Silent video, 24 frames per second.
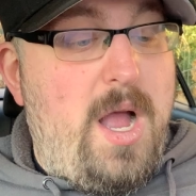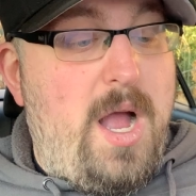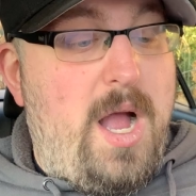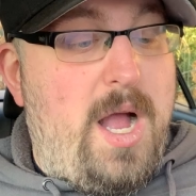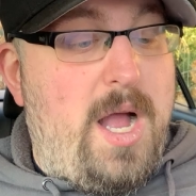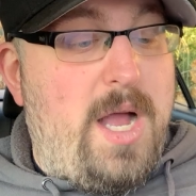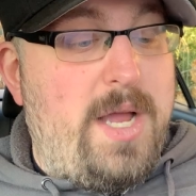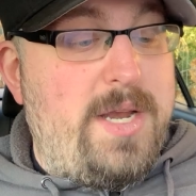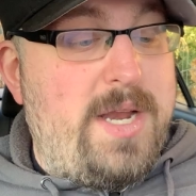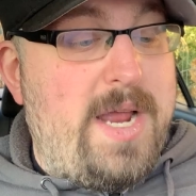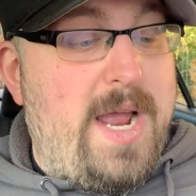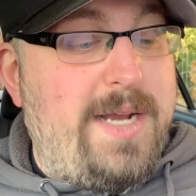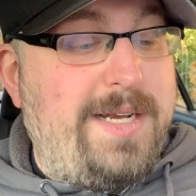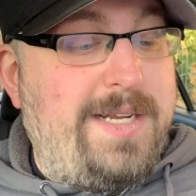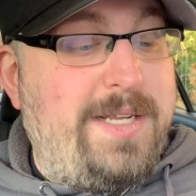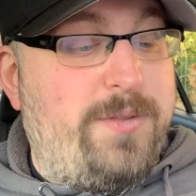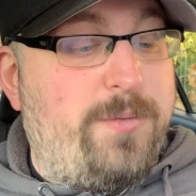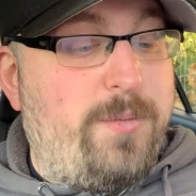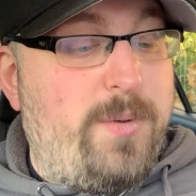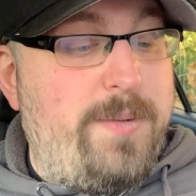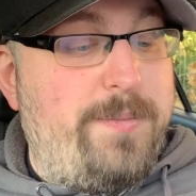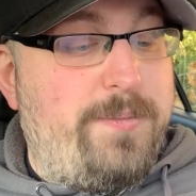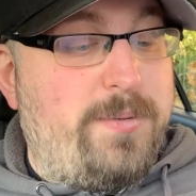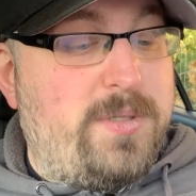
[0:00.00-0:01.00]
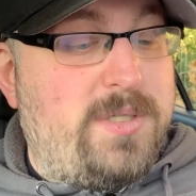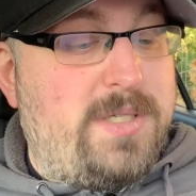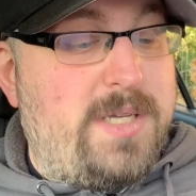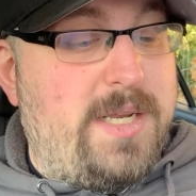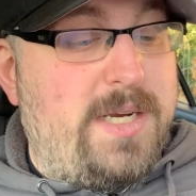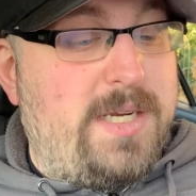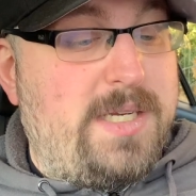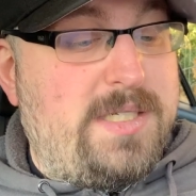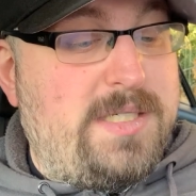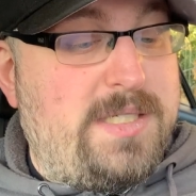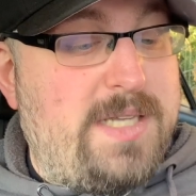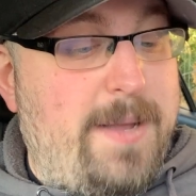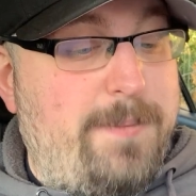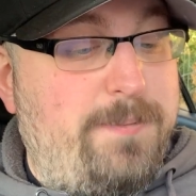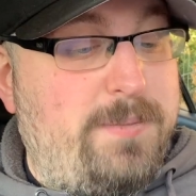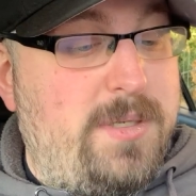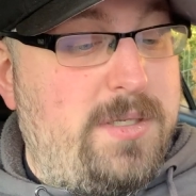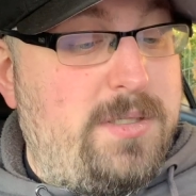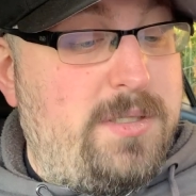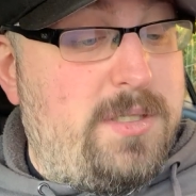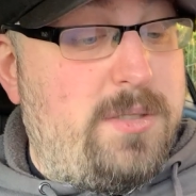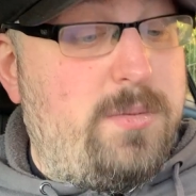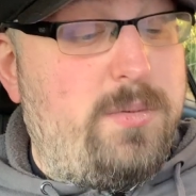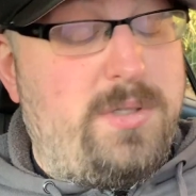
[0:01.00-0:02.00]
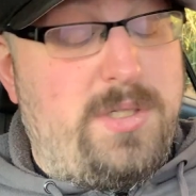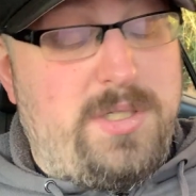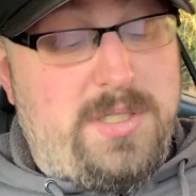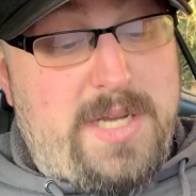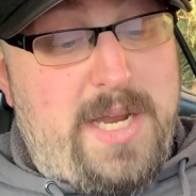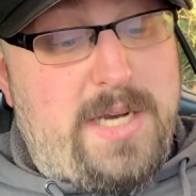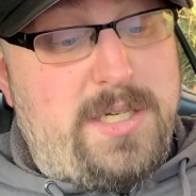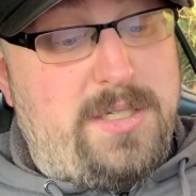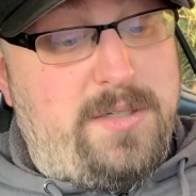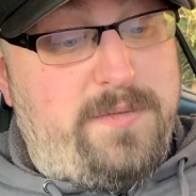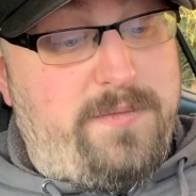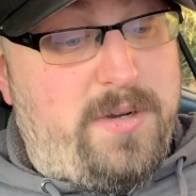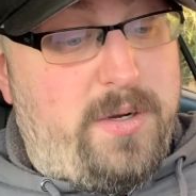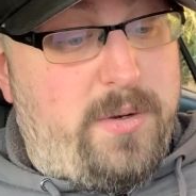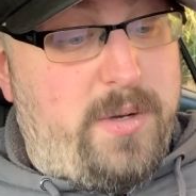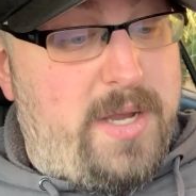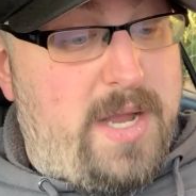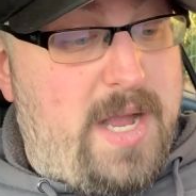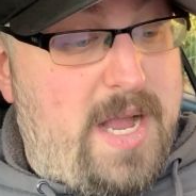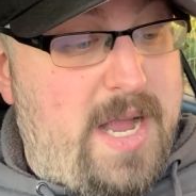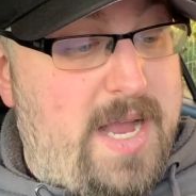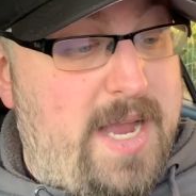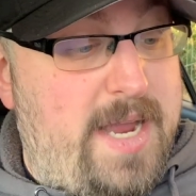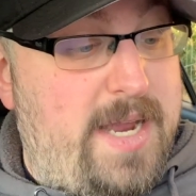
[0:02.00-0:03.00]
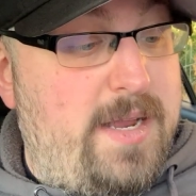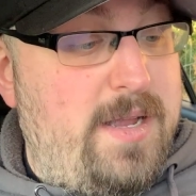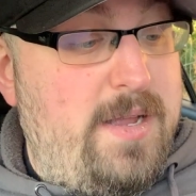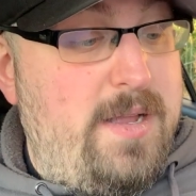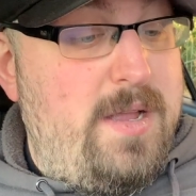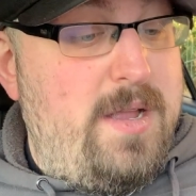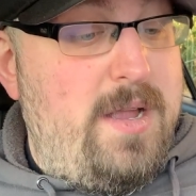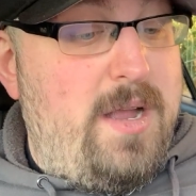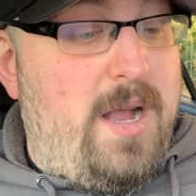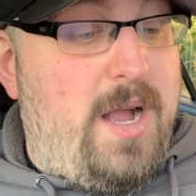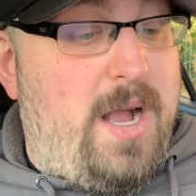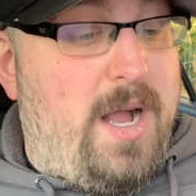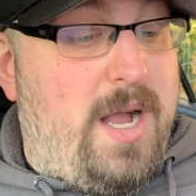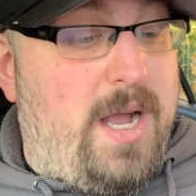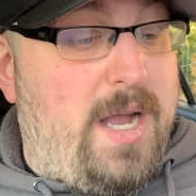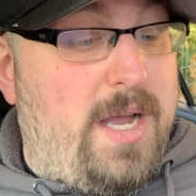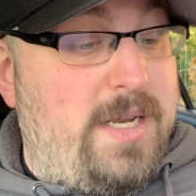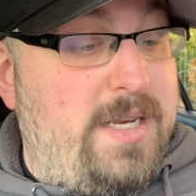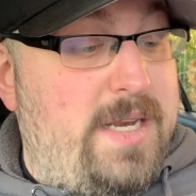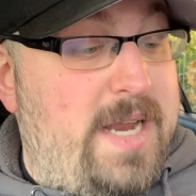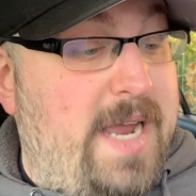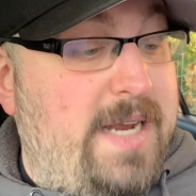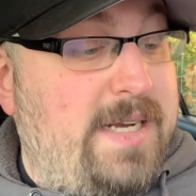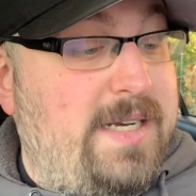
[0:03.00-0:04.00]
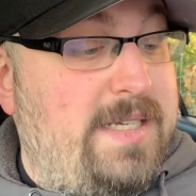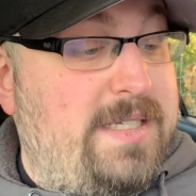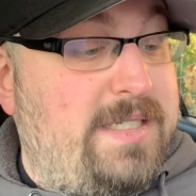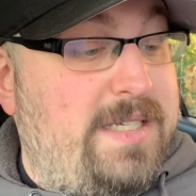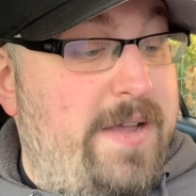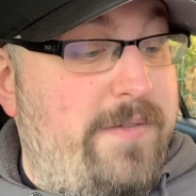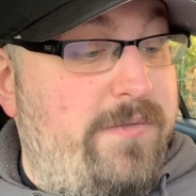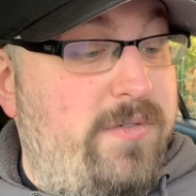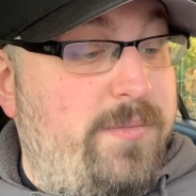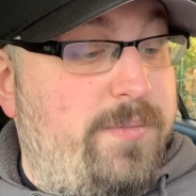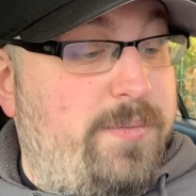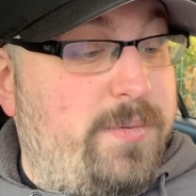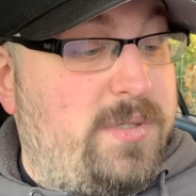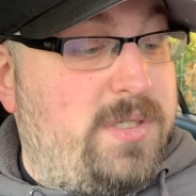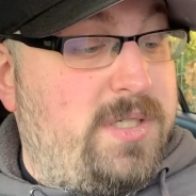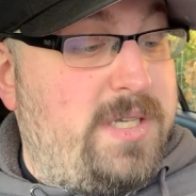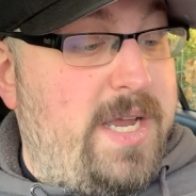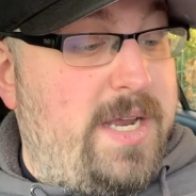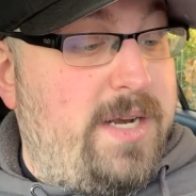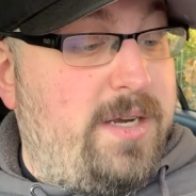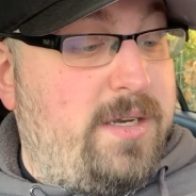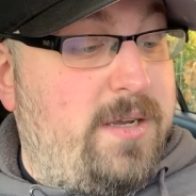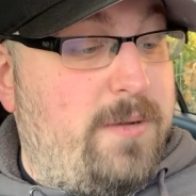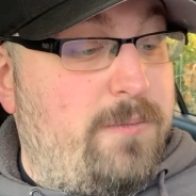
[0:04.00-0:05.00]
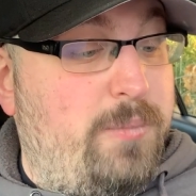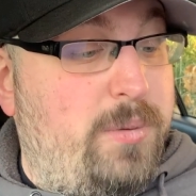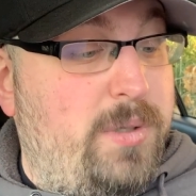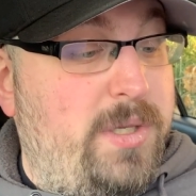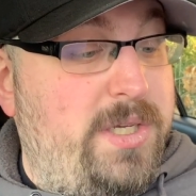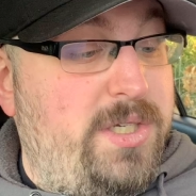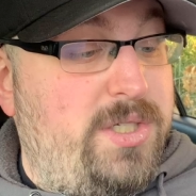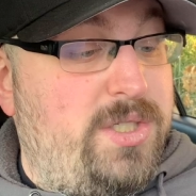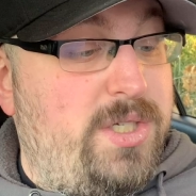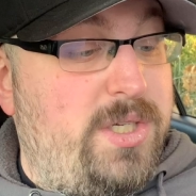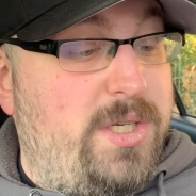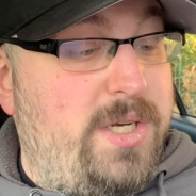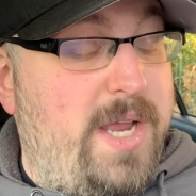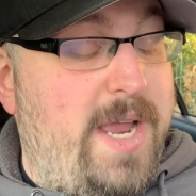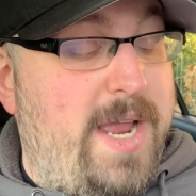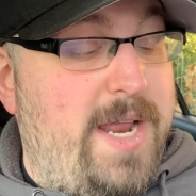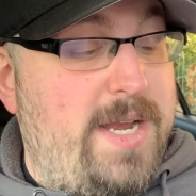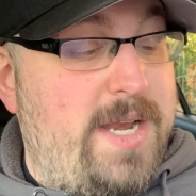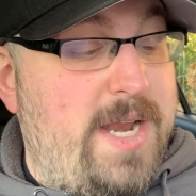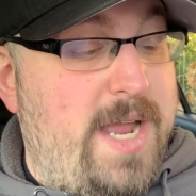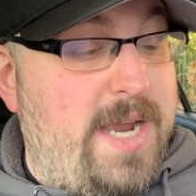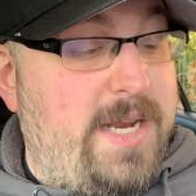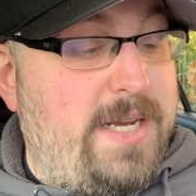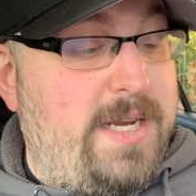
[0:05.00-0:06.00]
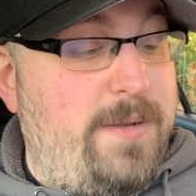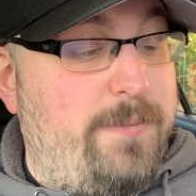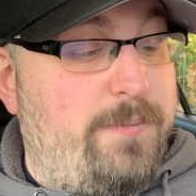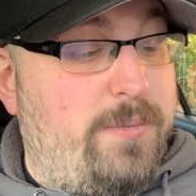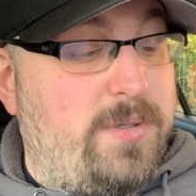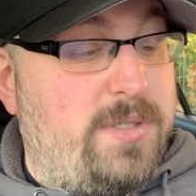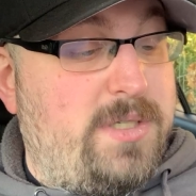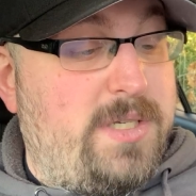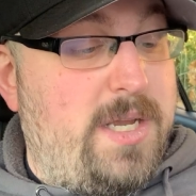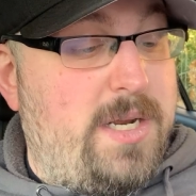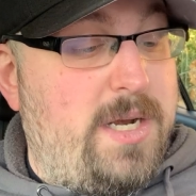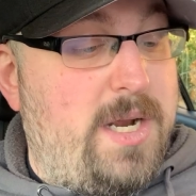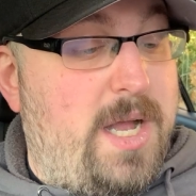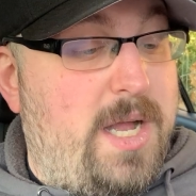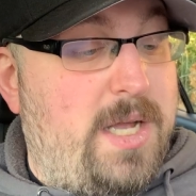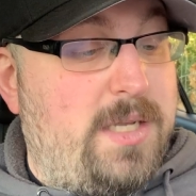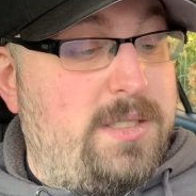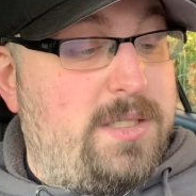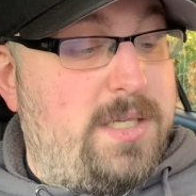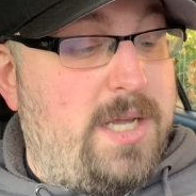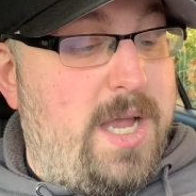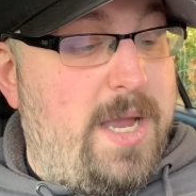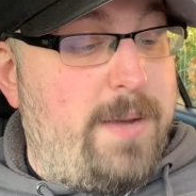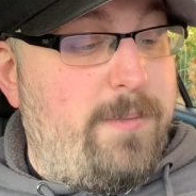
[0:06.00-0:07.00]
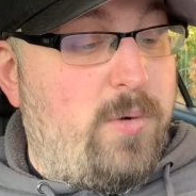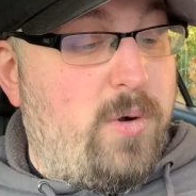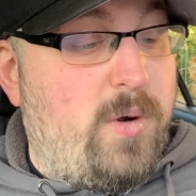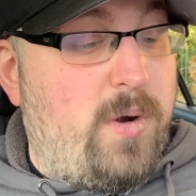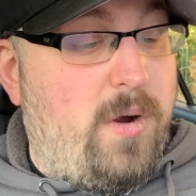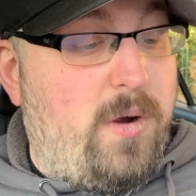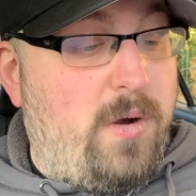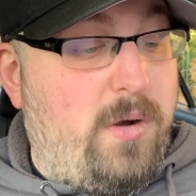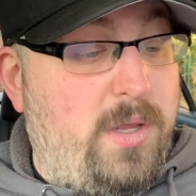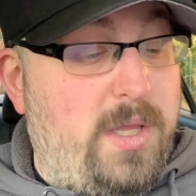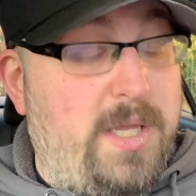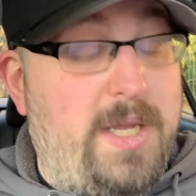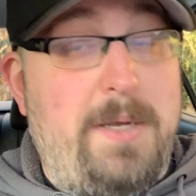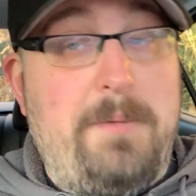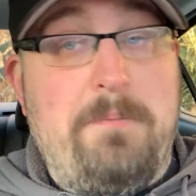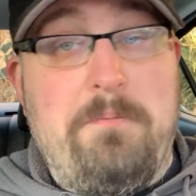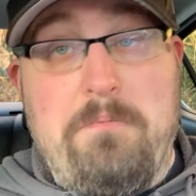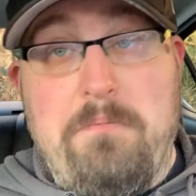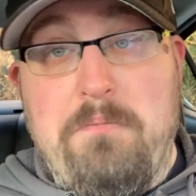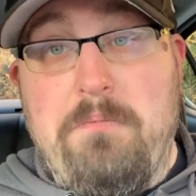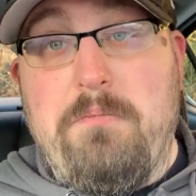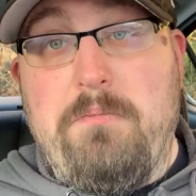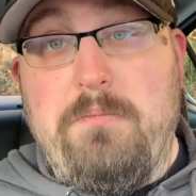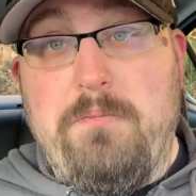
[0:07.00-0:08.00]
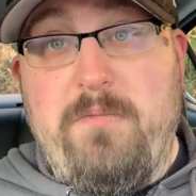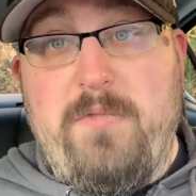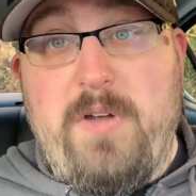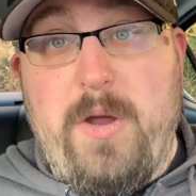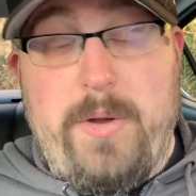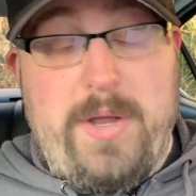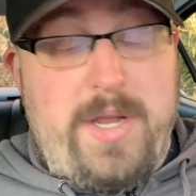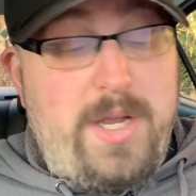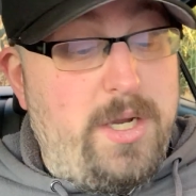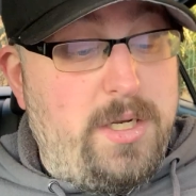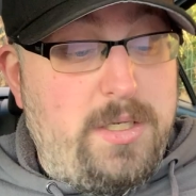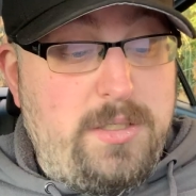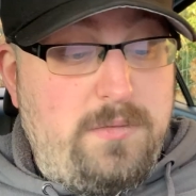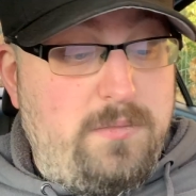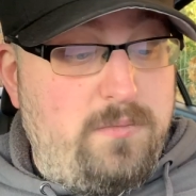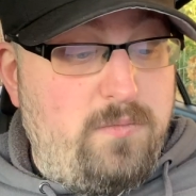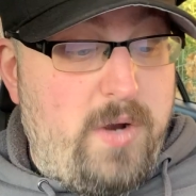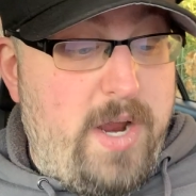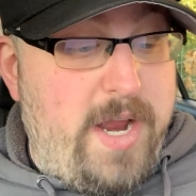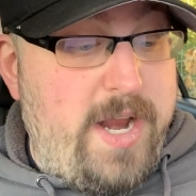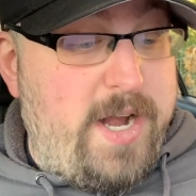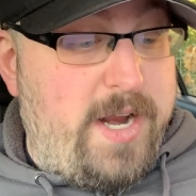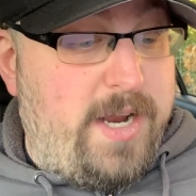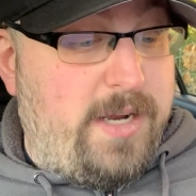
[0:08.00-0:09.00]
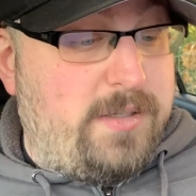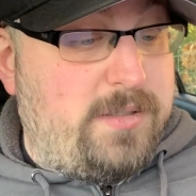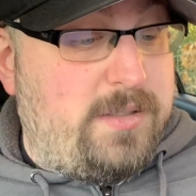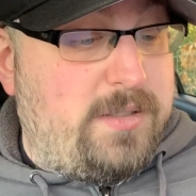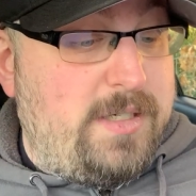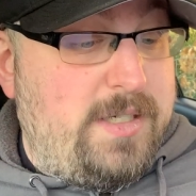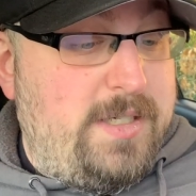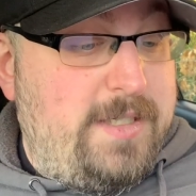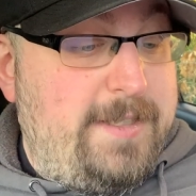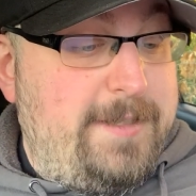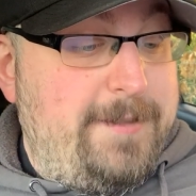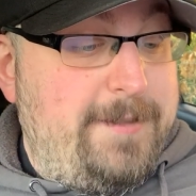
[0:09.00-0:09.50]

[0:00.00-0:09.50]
93% uh, acceptance, which is actually very high, 97% uh, completion, and 90% on time or early. Very good ratings.